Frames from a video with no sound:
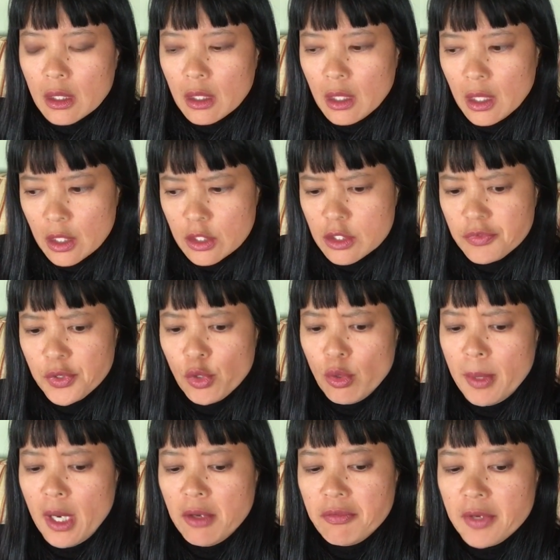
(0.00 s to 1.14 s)
His view
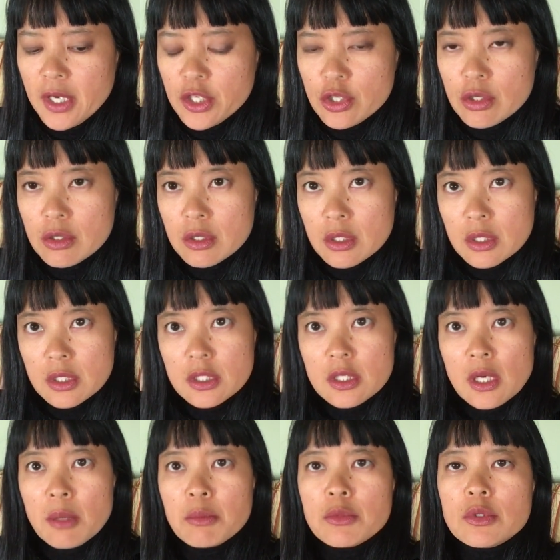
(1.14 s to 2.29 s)
about fashion
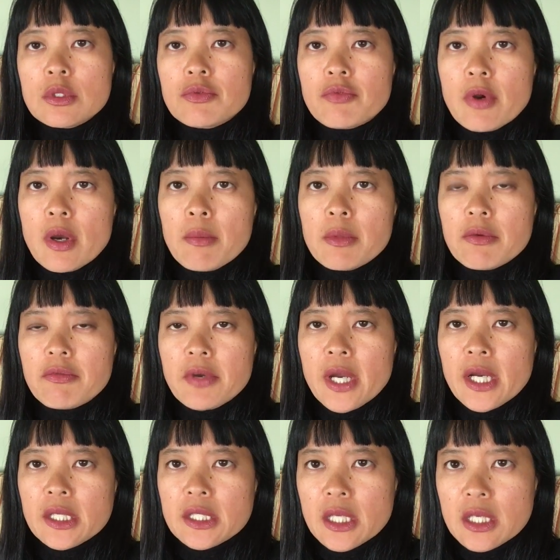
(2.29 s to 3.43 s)
stems from the
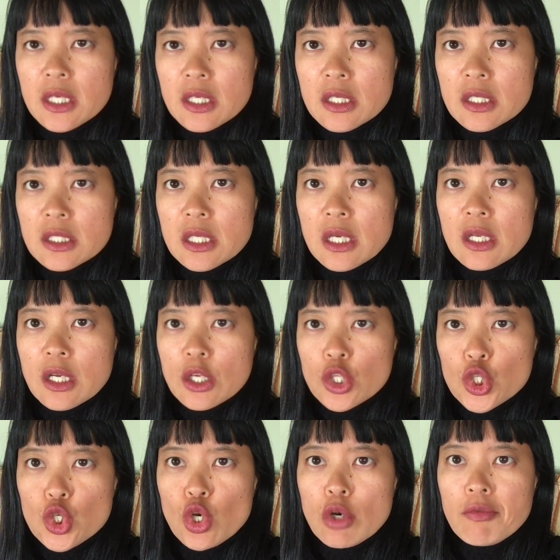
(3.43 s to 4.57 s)
fact that he's a
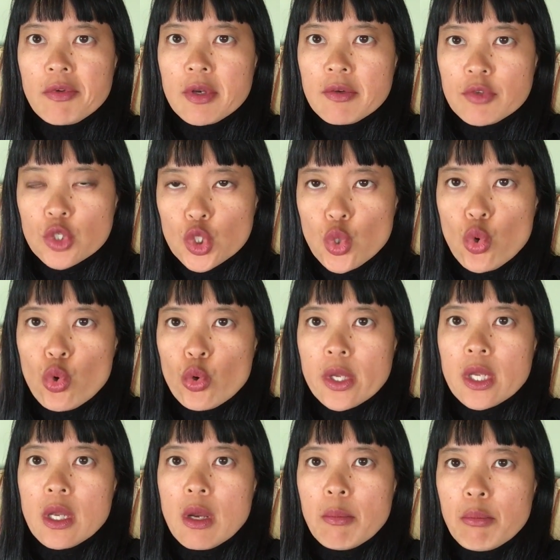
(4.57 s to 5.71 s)
conservative
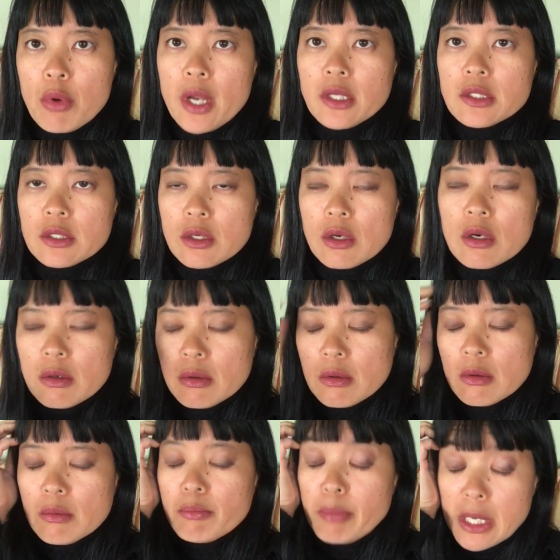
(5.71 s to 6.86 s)
Tory Brexiter
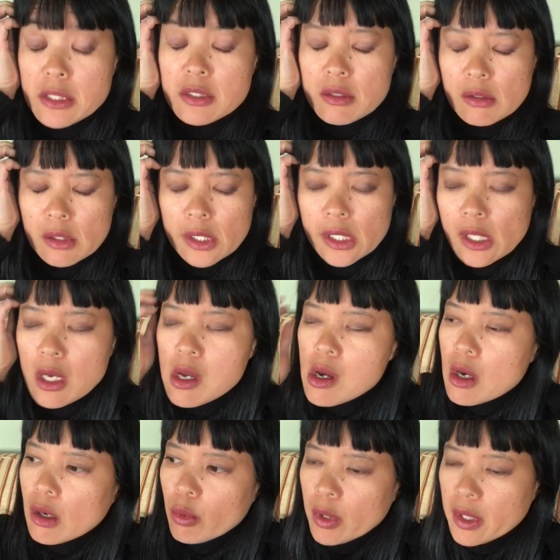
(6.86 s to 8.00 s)
basically.
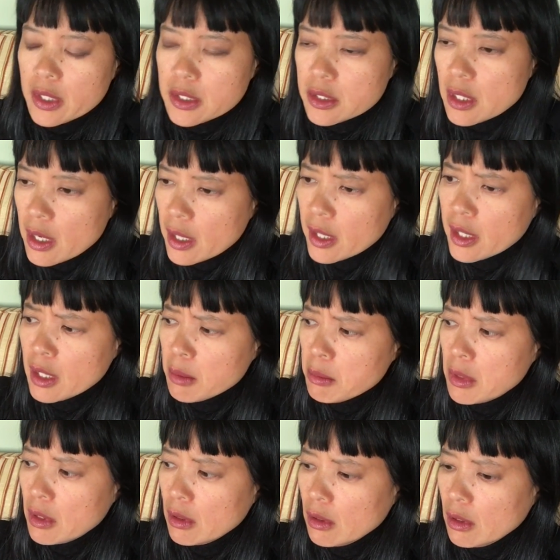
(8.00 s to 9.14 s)
Whereas
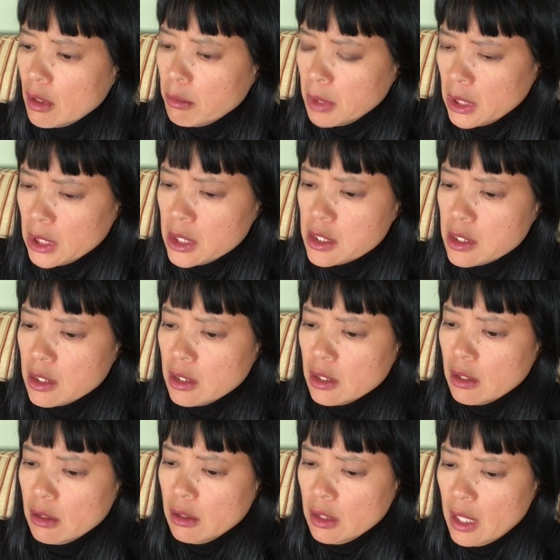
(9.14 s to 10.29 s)
I'm a militant
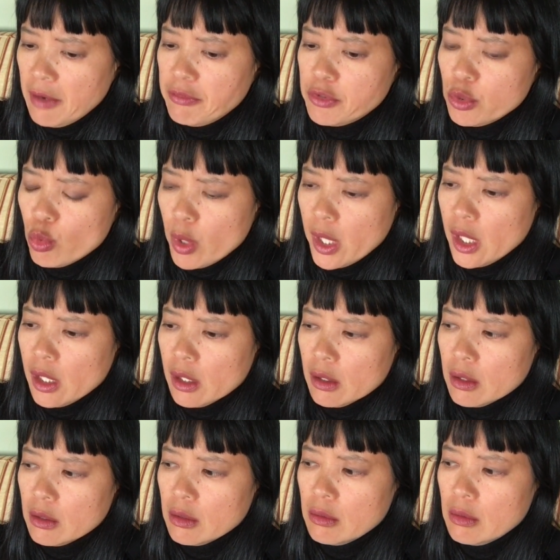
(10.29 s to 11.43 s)
left wing